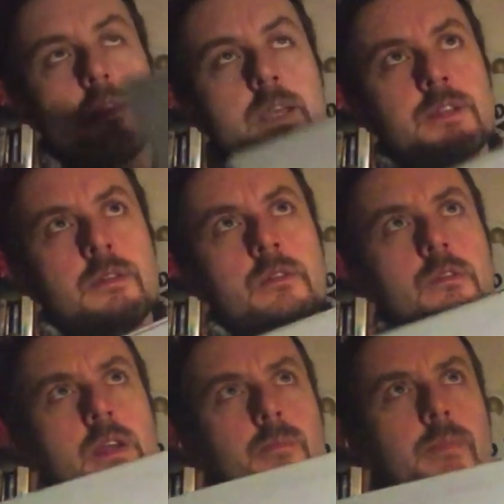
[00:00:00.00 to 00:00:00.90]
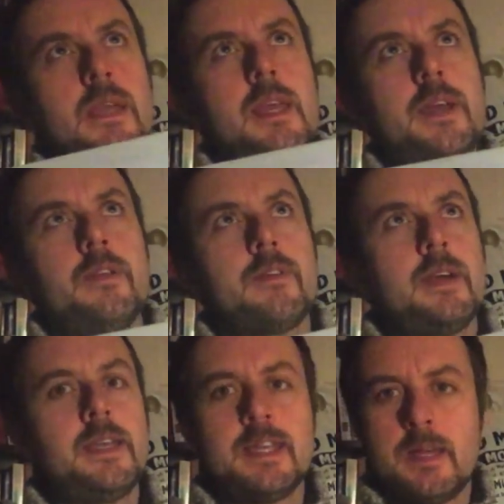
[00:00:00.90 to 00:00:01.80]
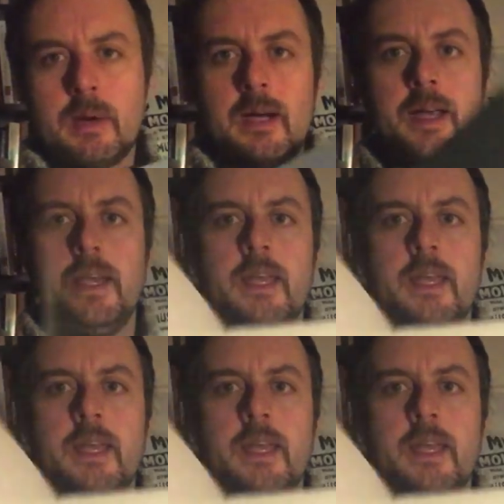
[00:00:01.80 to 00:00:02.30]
has a great big kind of idea behind